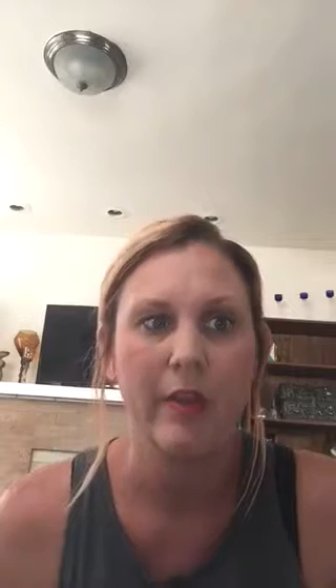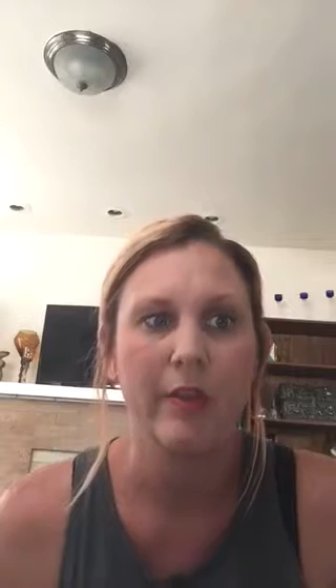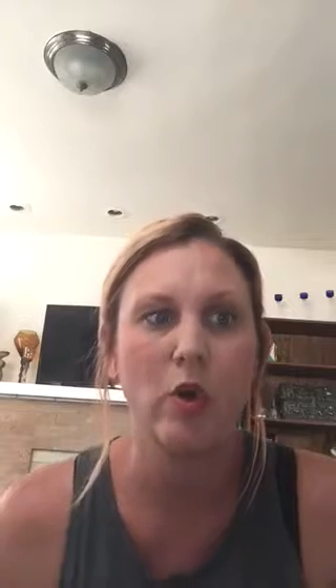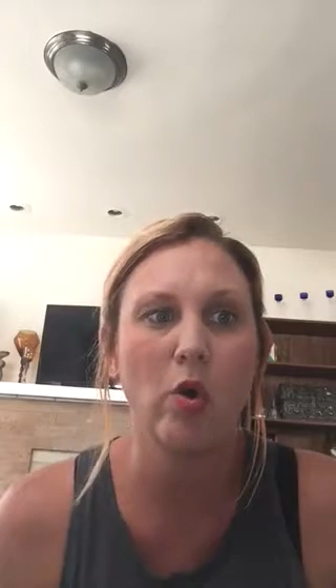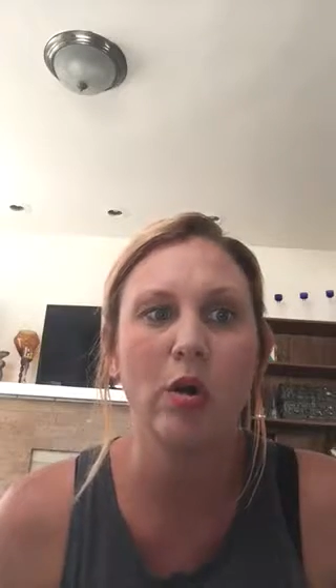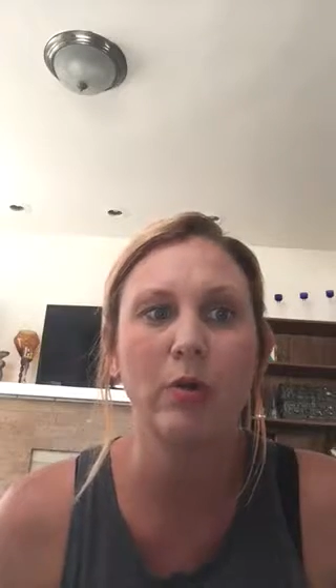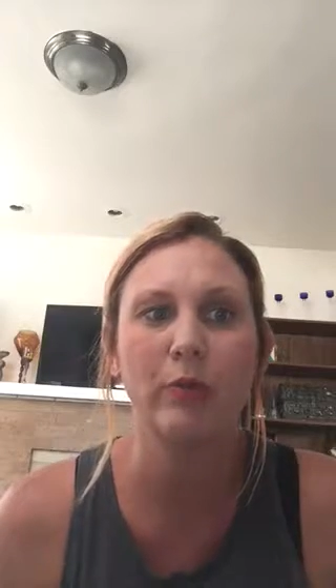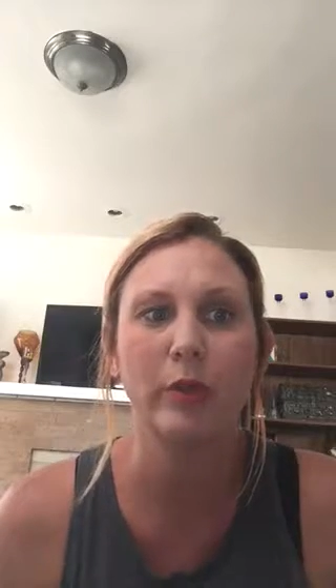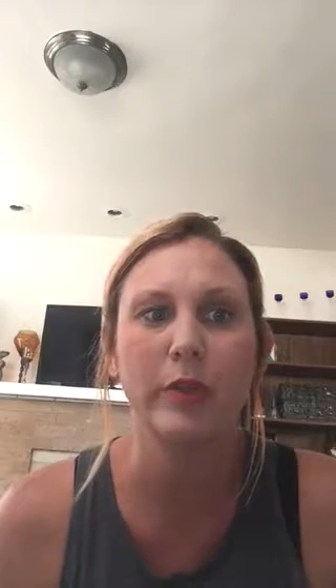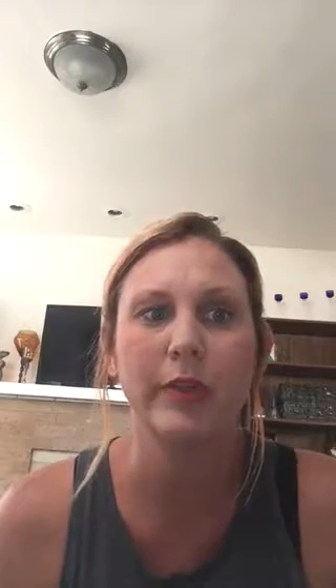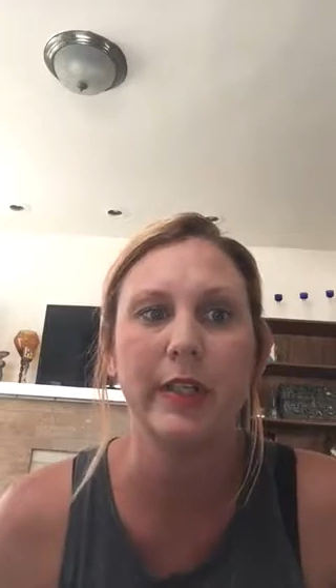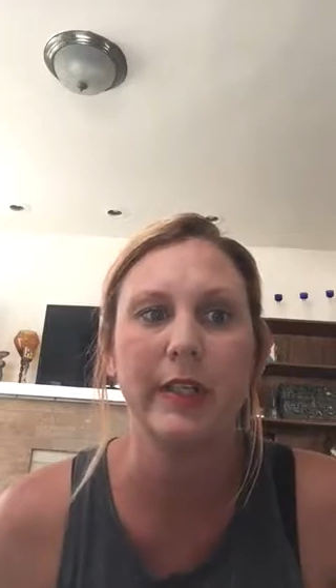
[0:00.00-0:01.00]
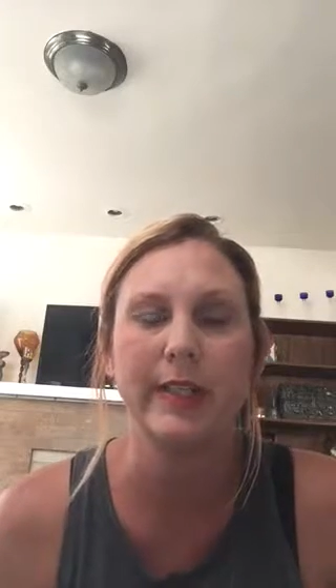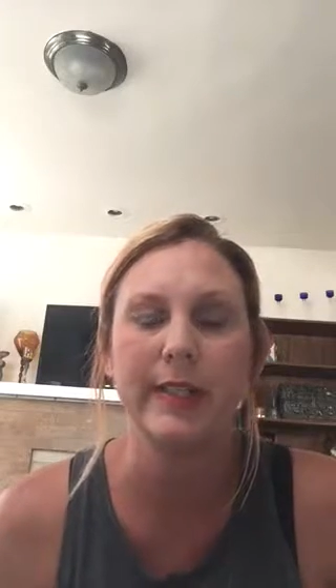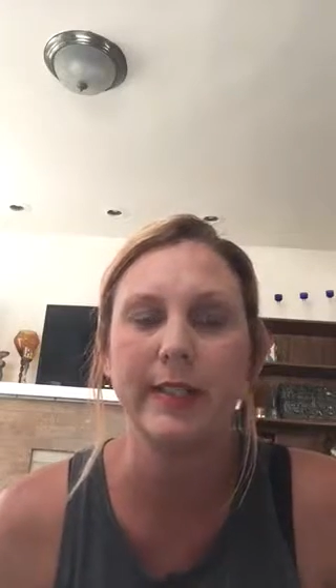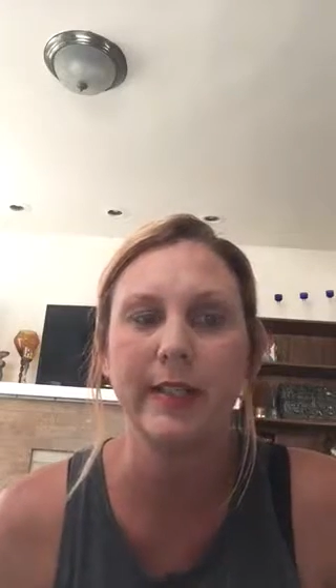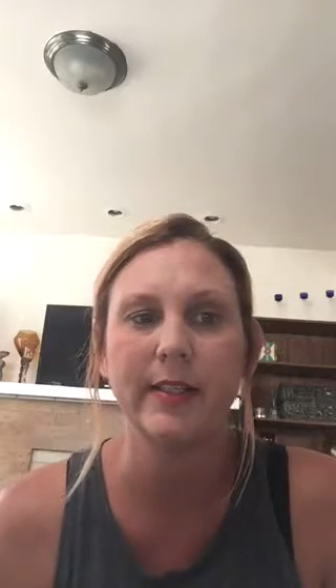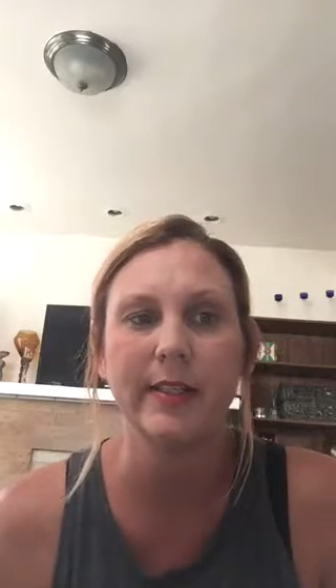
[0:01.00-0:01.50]
The court ruled that the
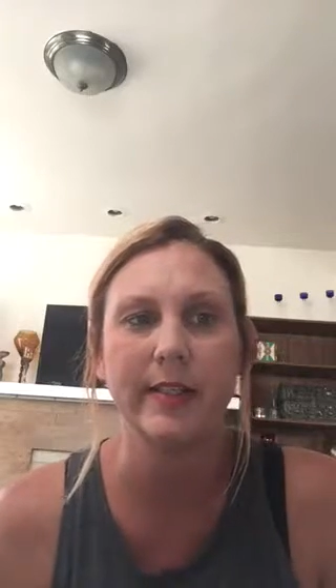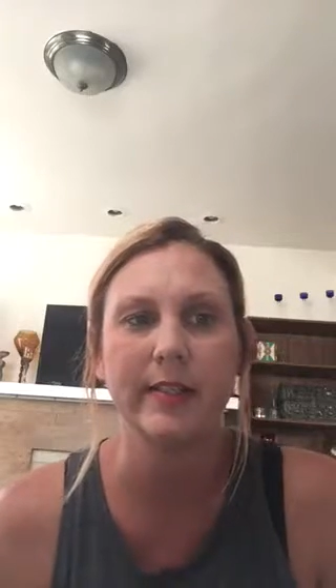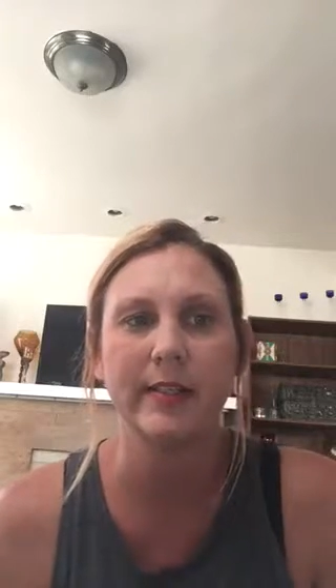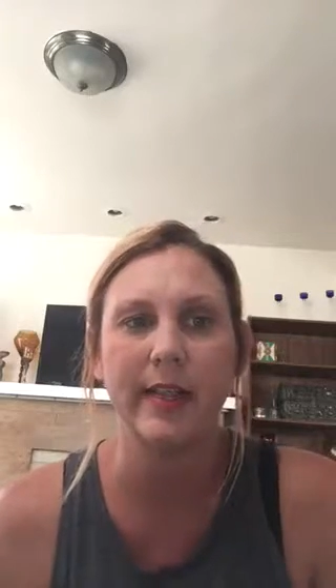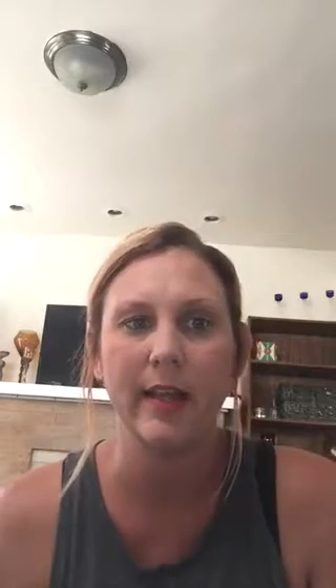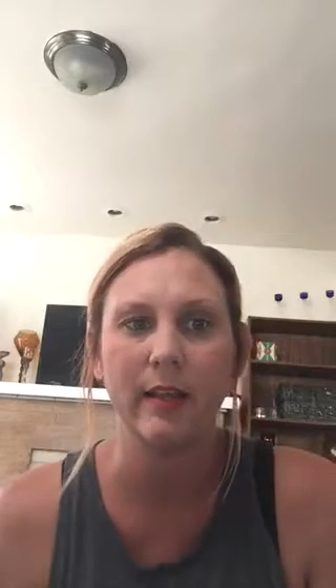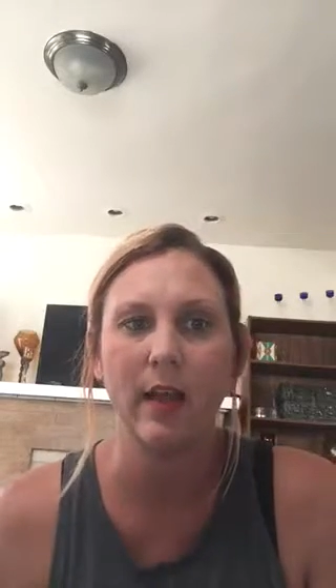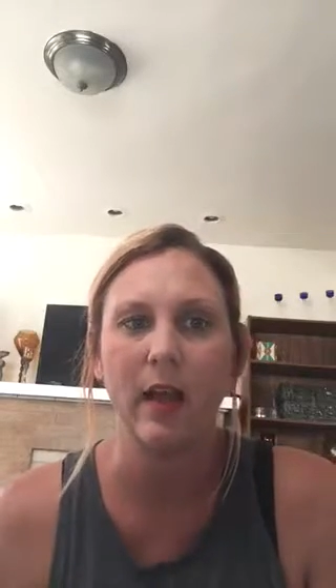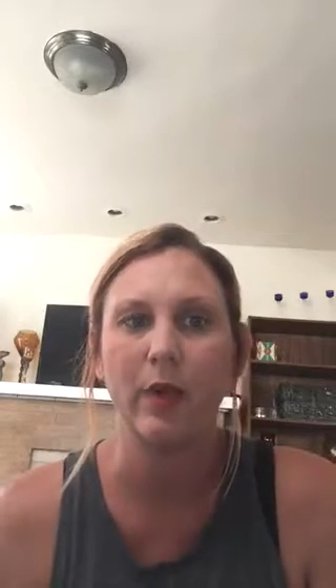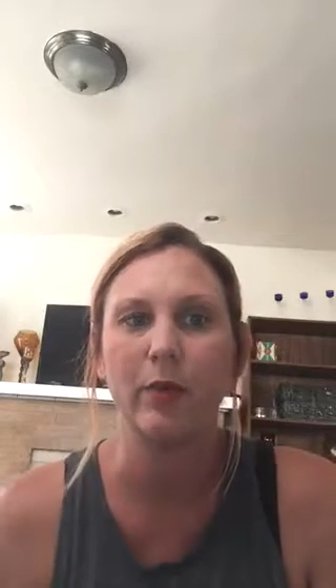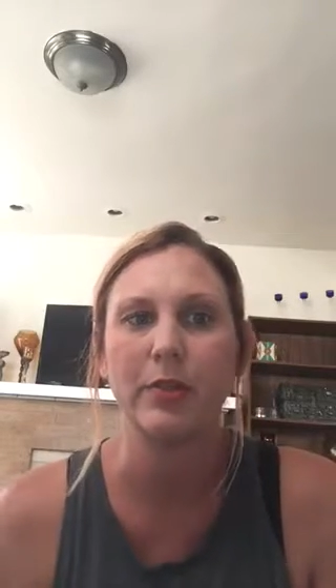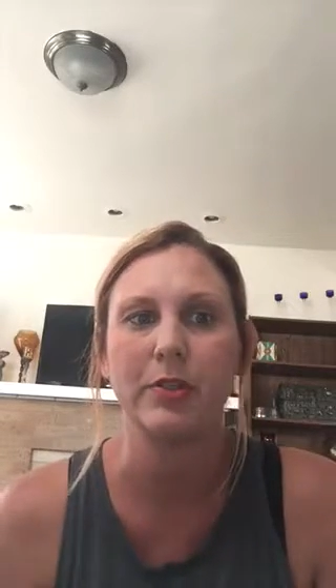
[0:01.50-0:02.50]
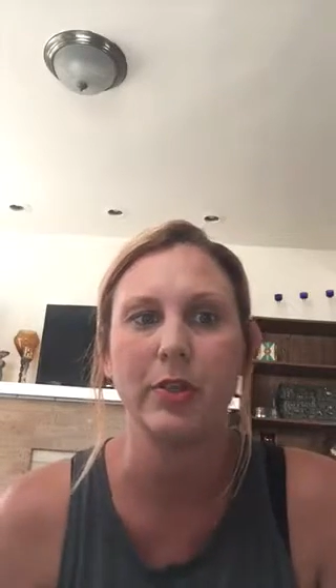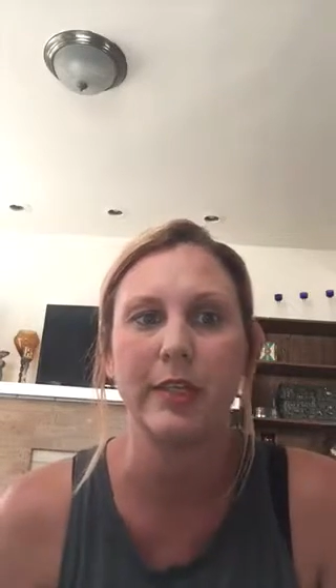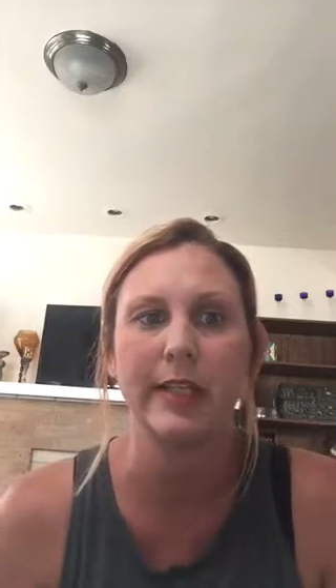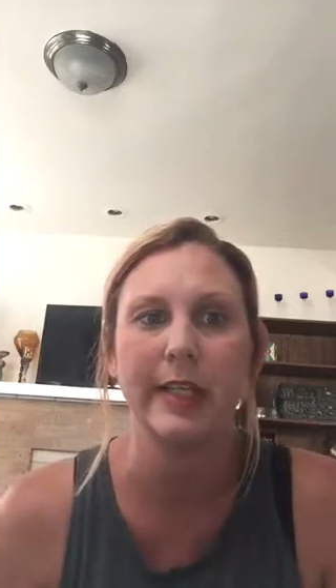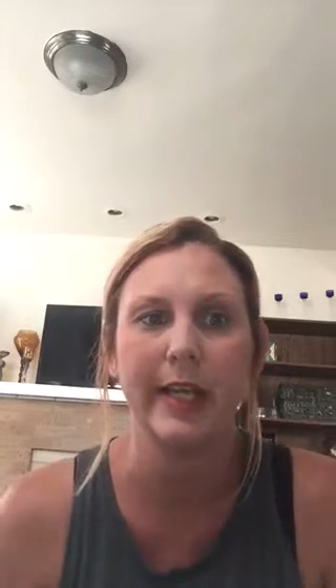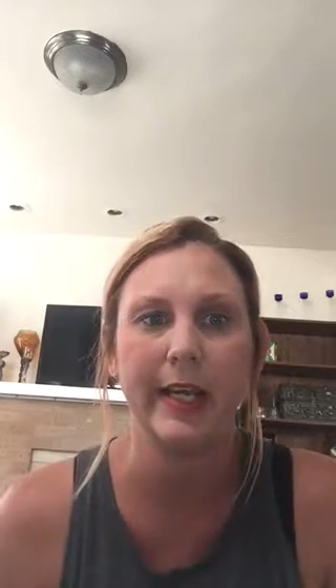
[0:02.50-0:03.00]
existing state law
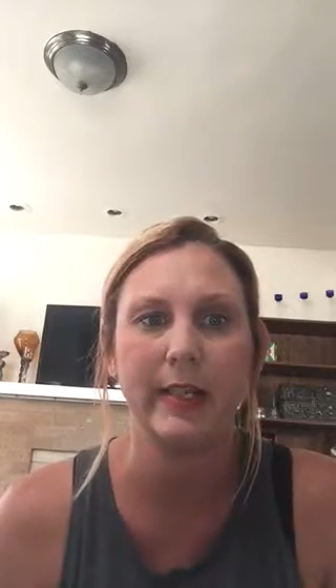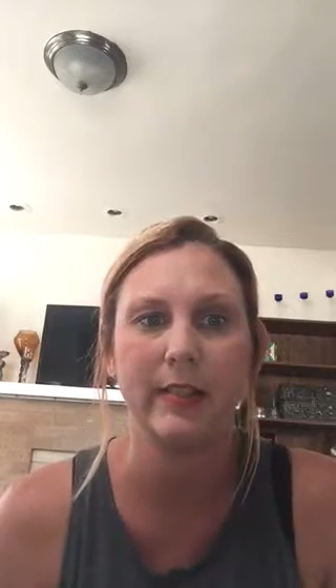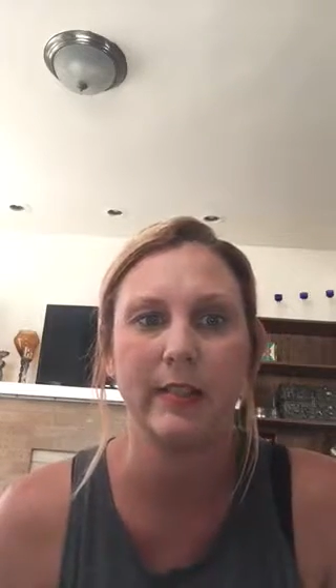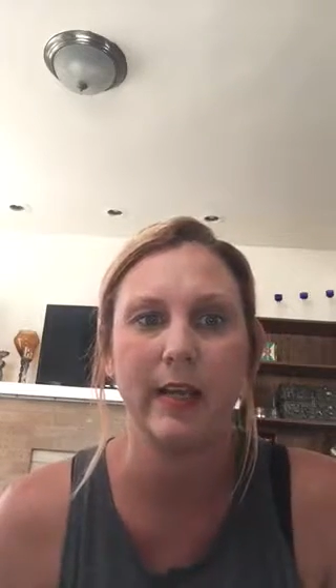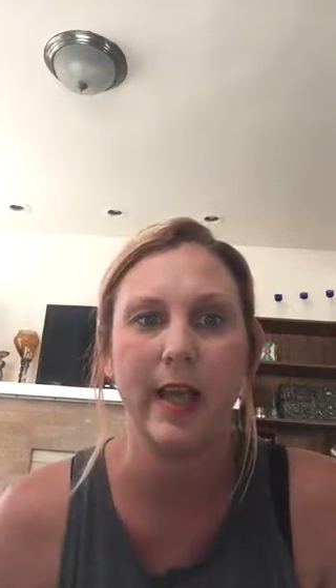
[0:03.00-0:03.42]
restricting kids